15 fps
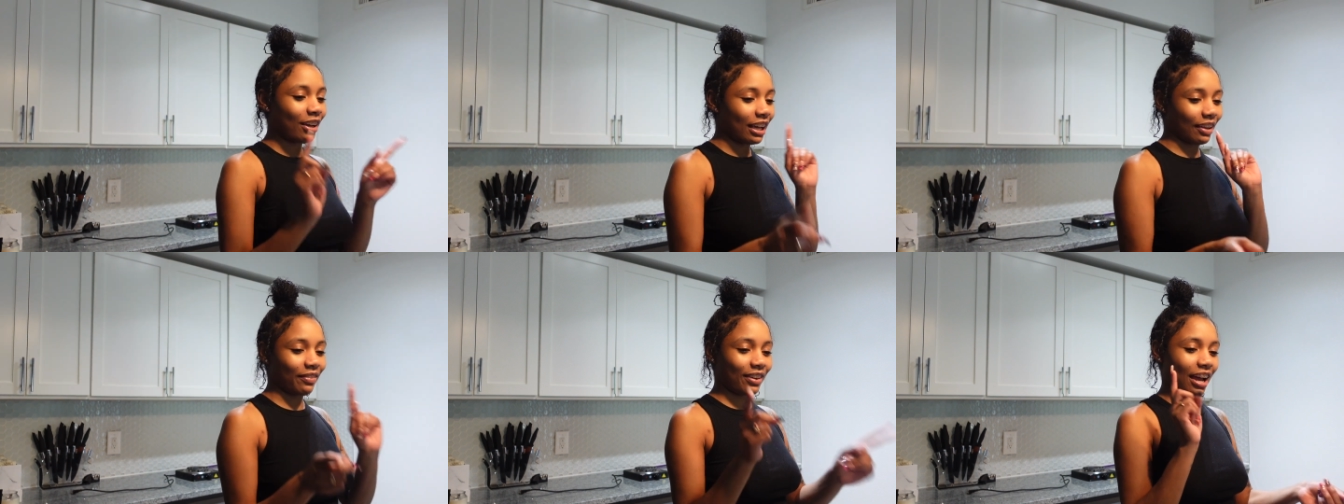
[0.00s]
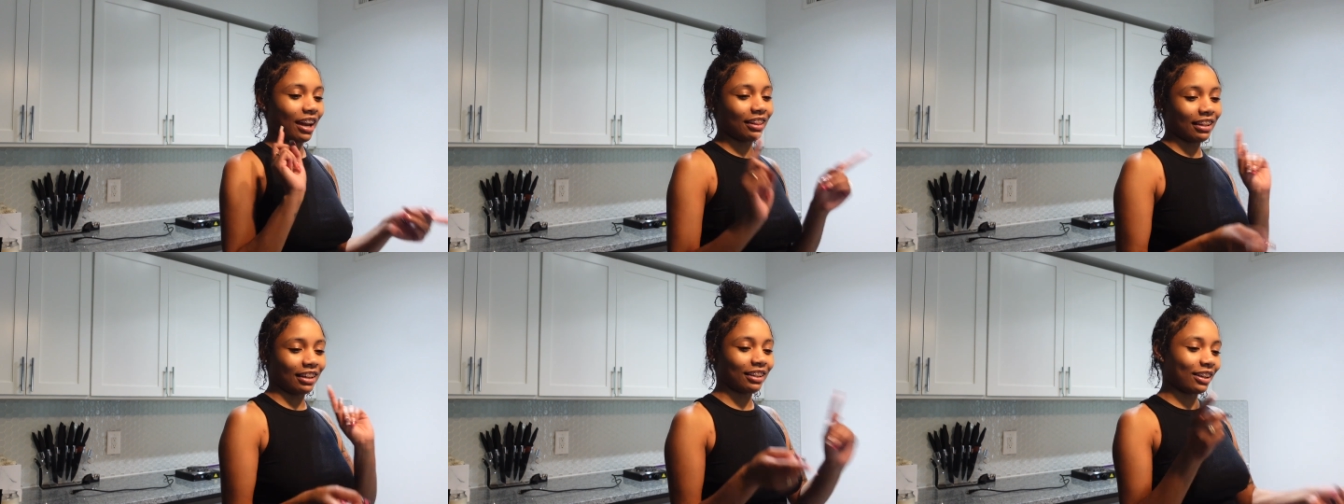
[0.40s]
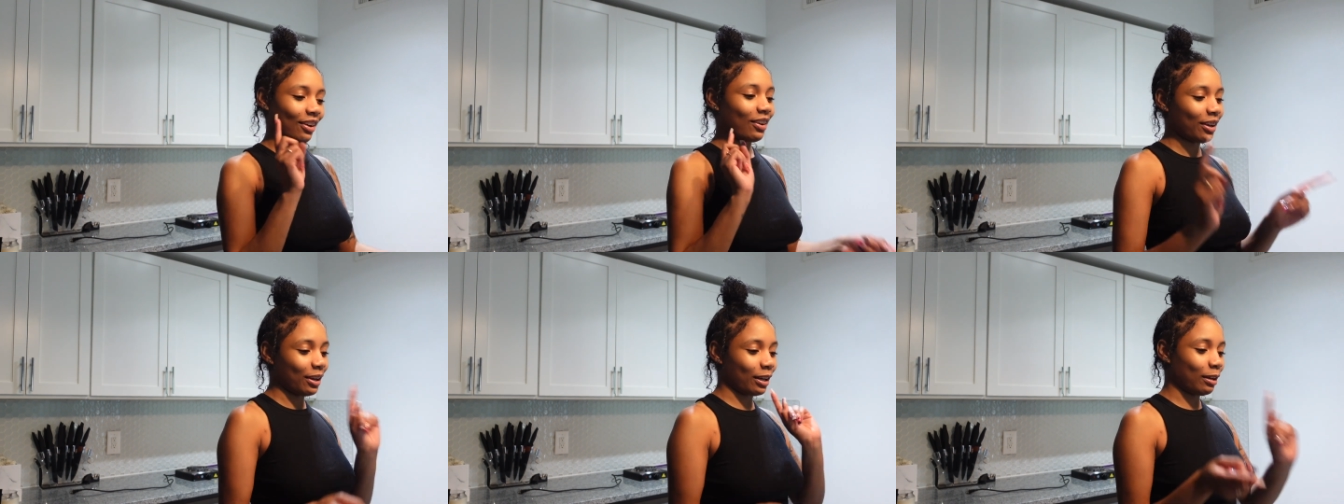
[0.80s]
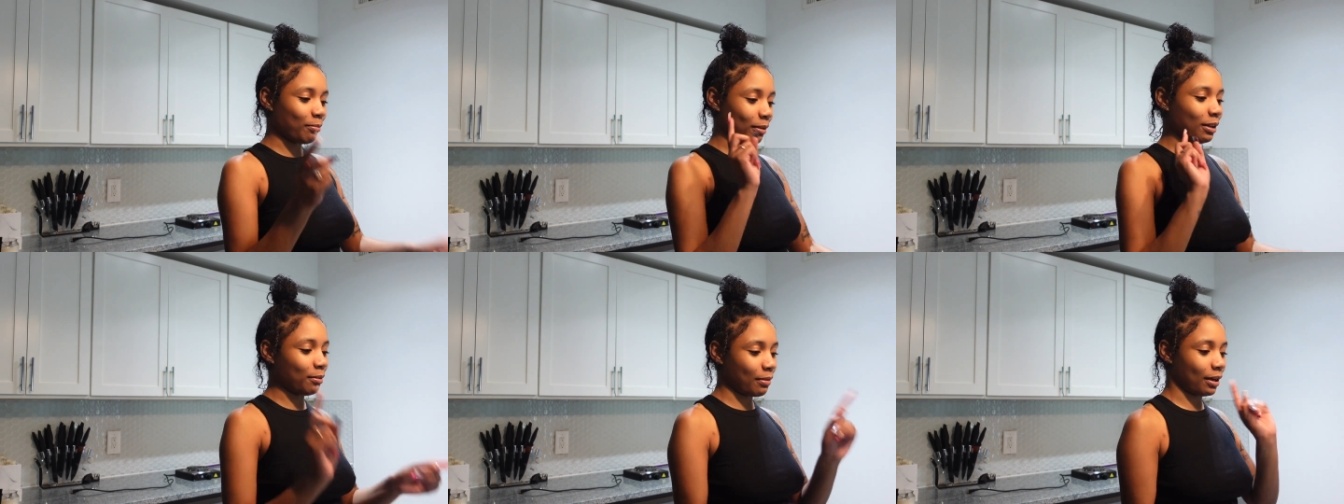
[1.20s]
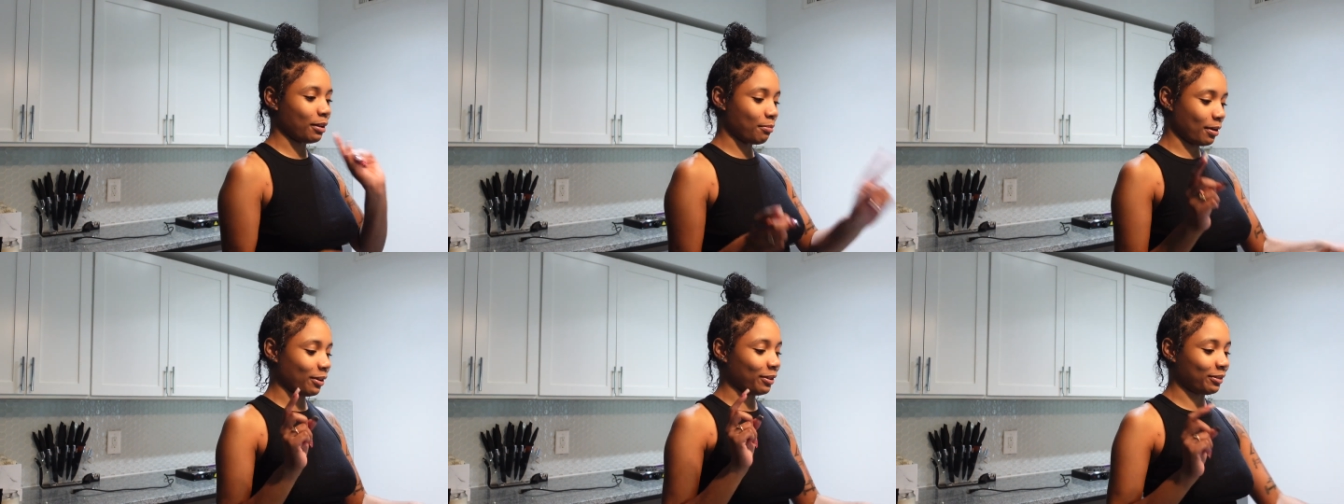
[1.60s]
If you had let it go. Any mini money
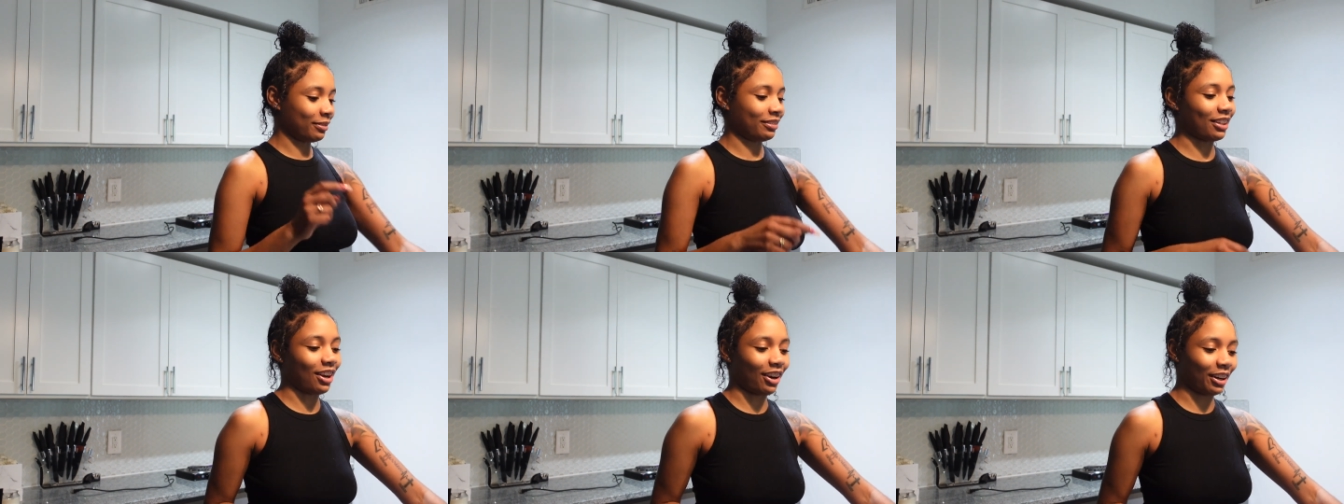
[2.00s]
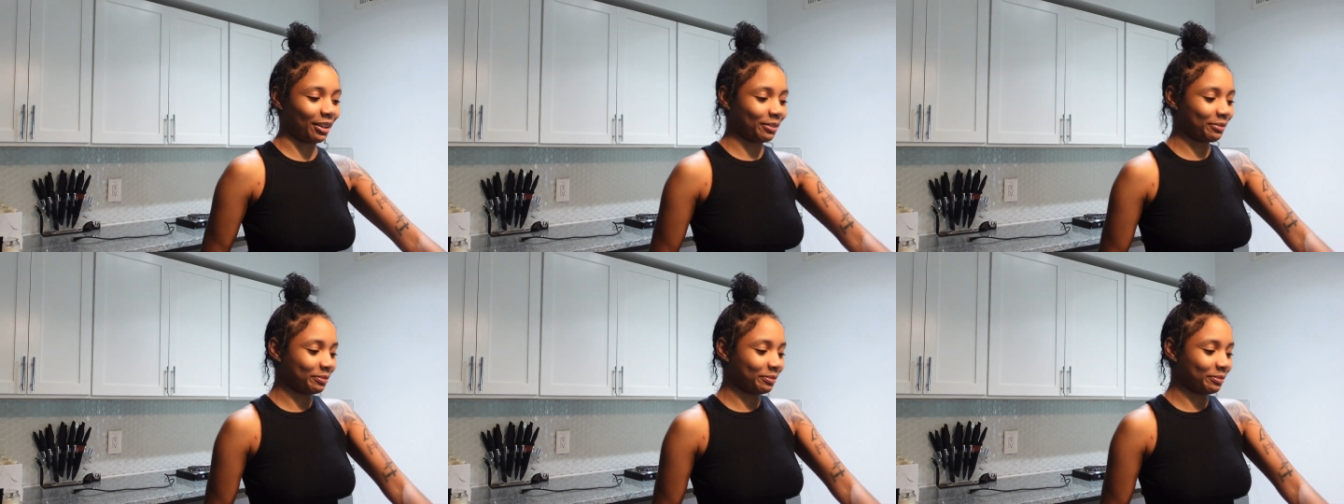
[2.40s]
mo. Alright.